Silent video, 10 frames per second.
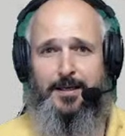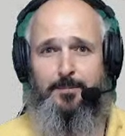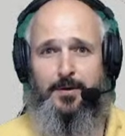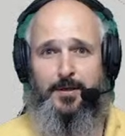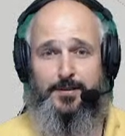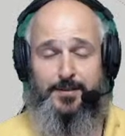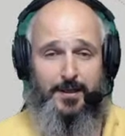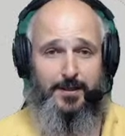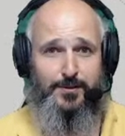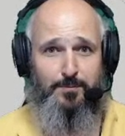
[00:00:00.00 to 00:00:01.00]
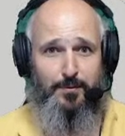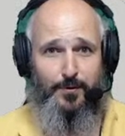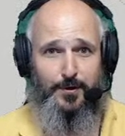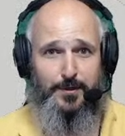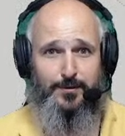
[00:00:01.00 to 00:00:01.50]
sales support.
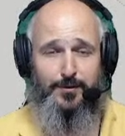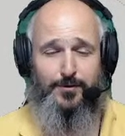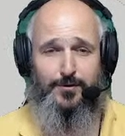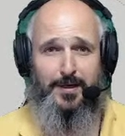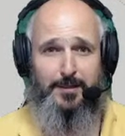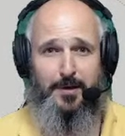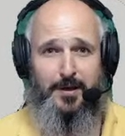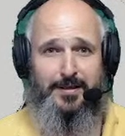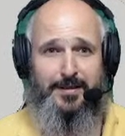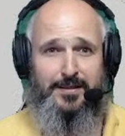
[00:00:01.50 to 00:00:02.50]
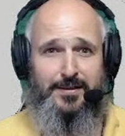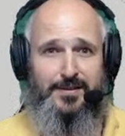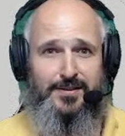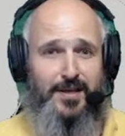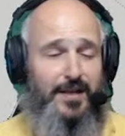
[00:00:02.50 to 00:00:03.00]
You also get my
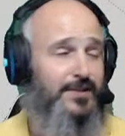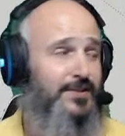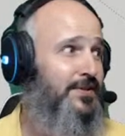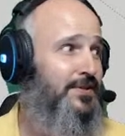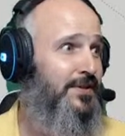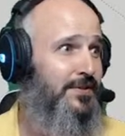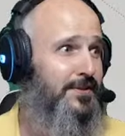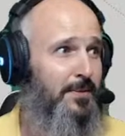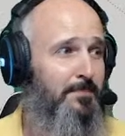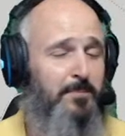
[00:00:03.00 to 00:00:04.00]
sales system,